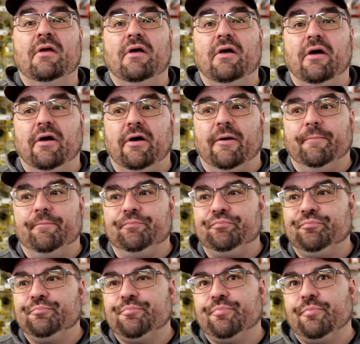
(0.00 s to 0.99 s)

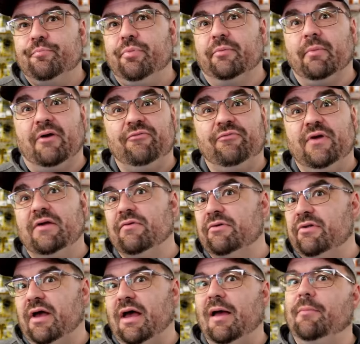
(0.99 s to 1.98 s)
But my
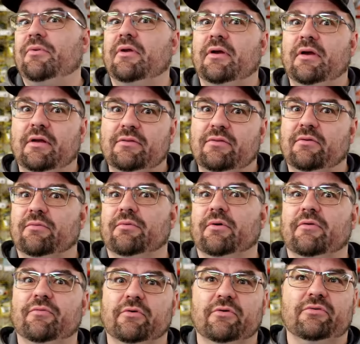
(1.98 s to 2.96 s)
favorite time to hit the
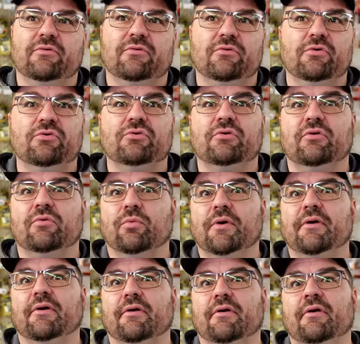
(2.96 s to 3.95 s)
rivers is usually
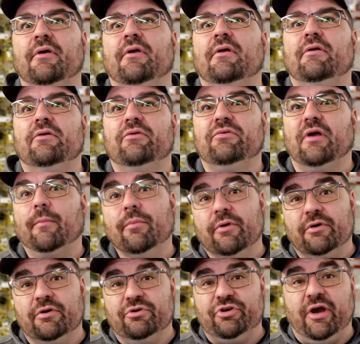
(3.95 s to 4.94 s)
winter,
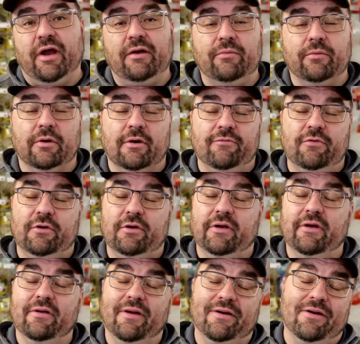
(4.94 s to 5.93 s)
December and January. If you
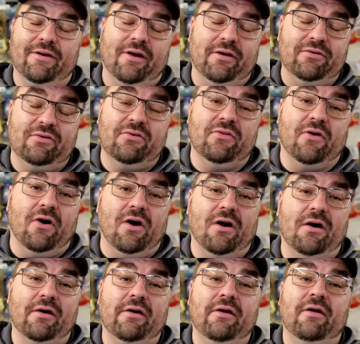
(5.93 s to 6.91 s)
get like a nice
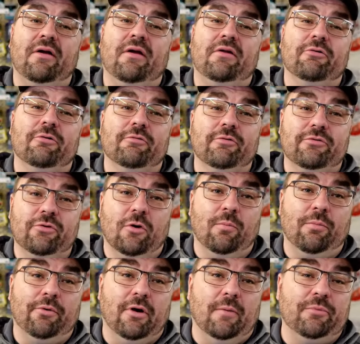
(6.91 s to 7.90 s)
thaw, rivers
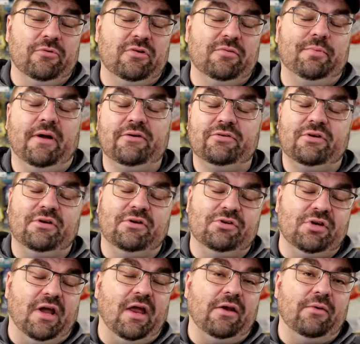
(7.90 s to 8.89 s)
open up, especially in
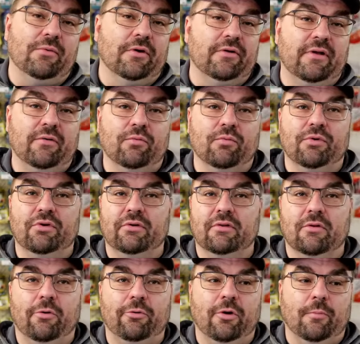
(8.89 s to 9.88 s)
January. They really
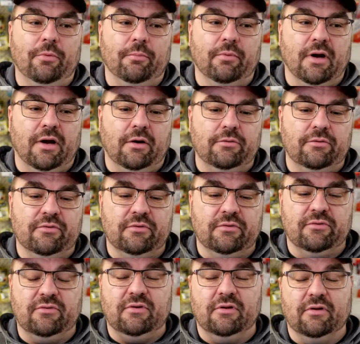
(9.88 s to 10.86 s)
load up with browns
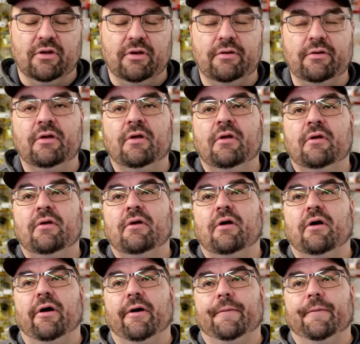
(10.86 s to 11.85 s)
and steelhead.
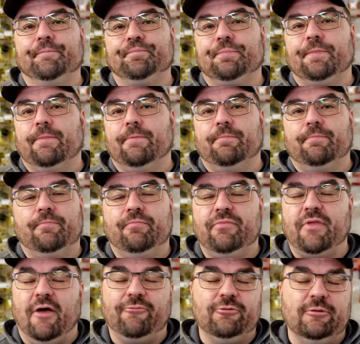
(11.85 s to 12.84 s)

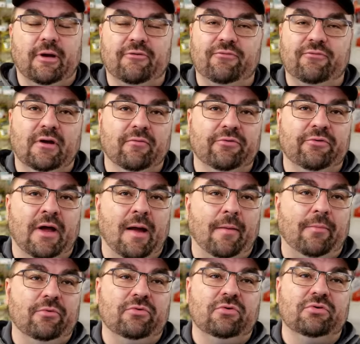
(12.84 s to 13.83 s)
Definitely my favorite
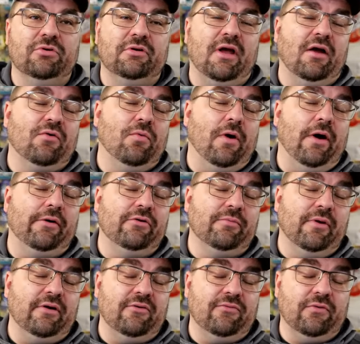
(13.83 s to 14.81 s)
time. There's usually not quite as
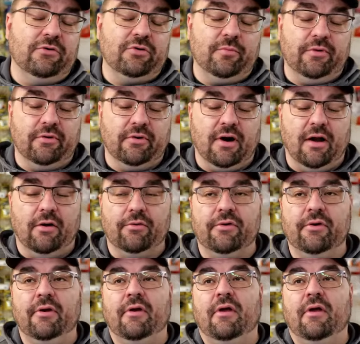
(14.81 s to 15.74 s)
many fishermen around.